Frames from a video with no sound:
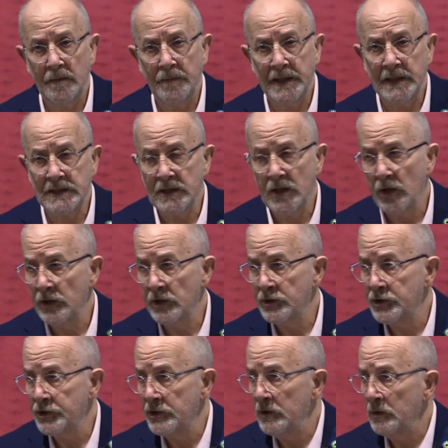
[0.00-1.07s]
but it's not the
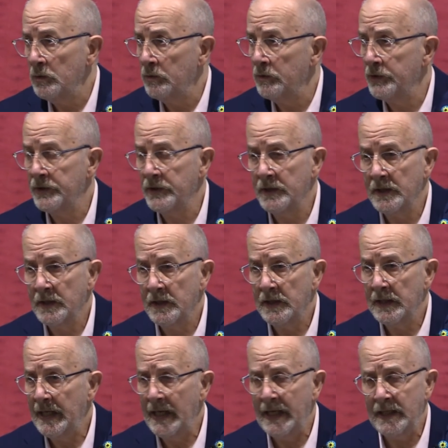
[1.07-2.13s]
truth.
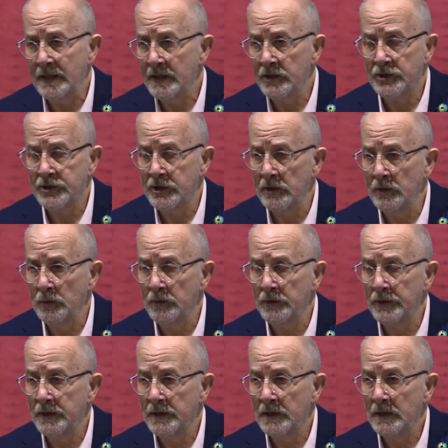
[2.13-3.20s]
It ain't the
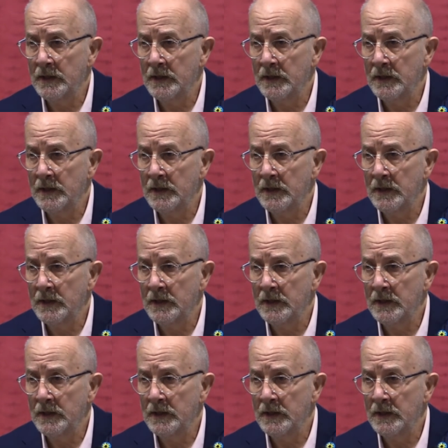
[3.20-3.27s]
truth.